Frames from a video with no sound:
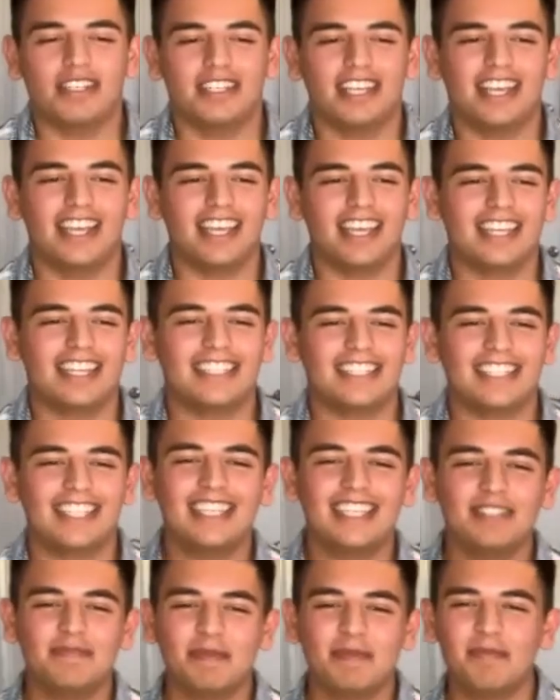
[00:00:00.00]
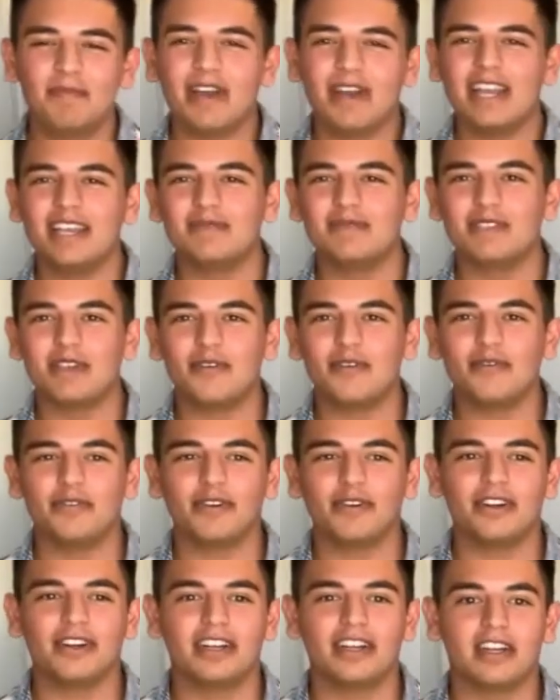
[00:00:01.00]
And he's been by himself
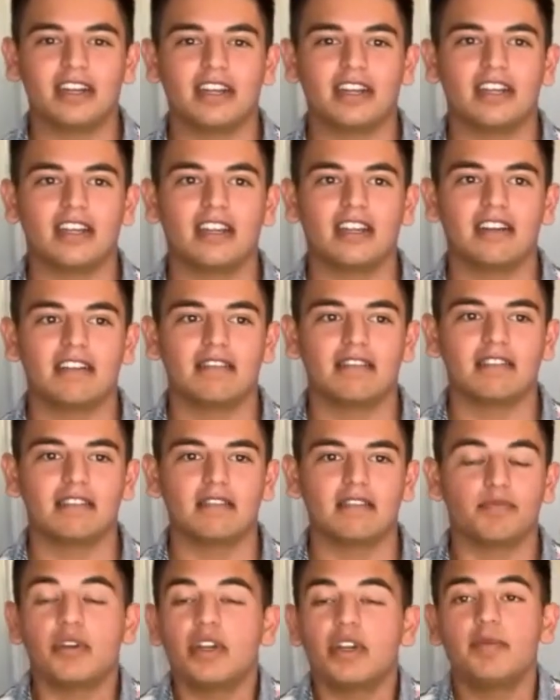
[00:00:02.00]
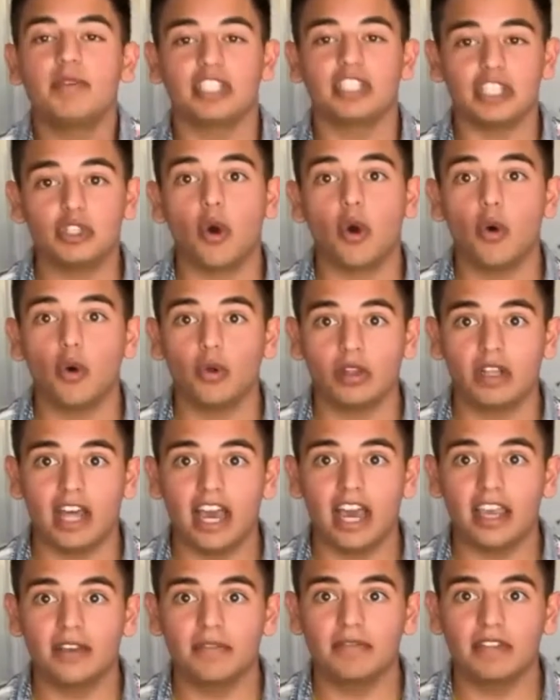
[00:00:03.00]
for pretty much his whole
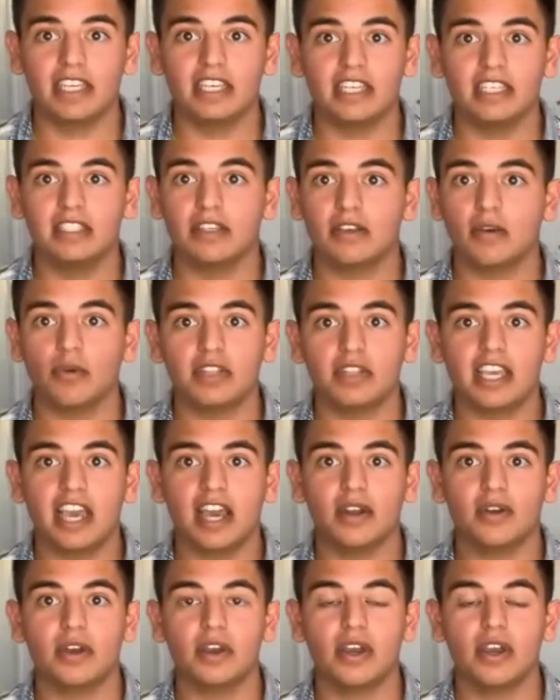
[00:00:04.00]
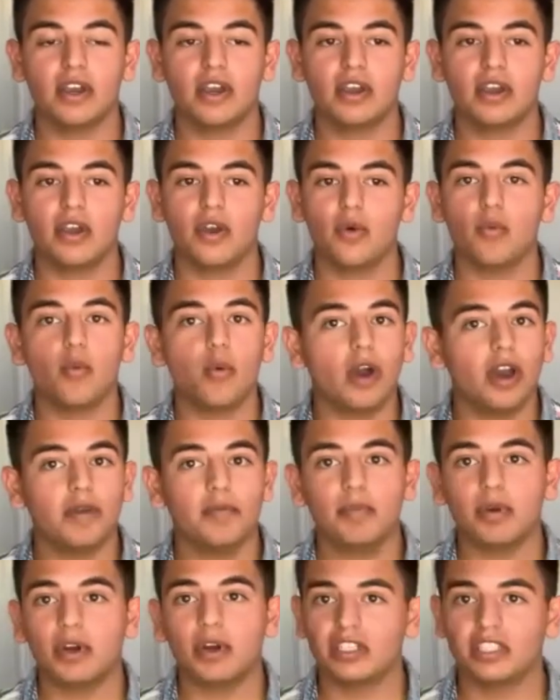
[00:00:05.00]
life. Like, he's only had one
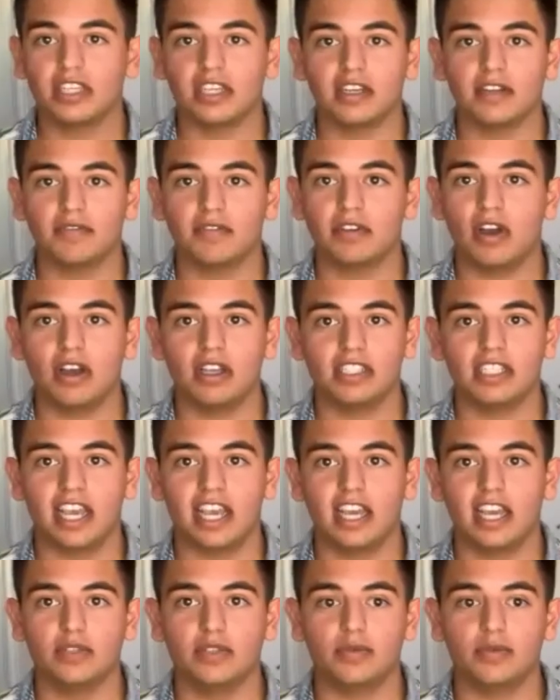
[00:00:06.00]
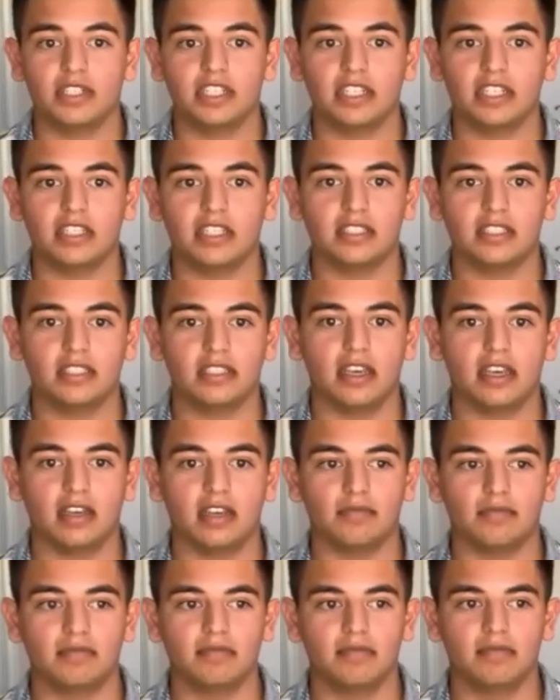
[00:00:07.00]
person of contact, which is
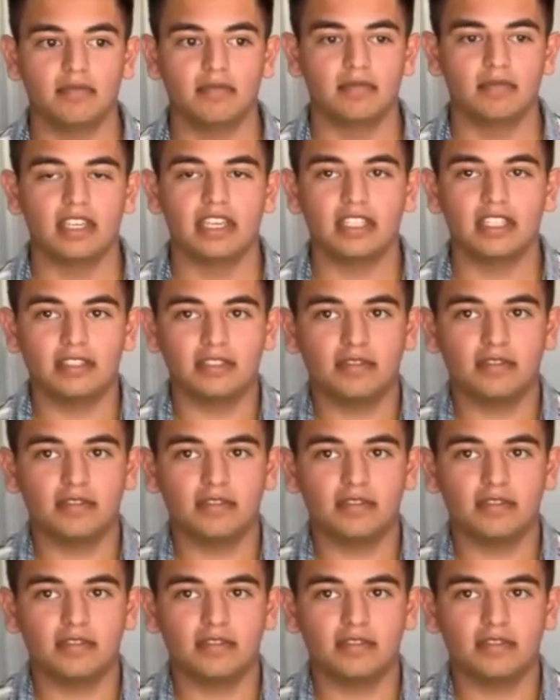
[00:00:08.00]
his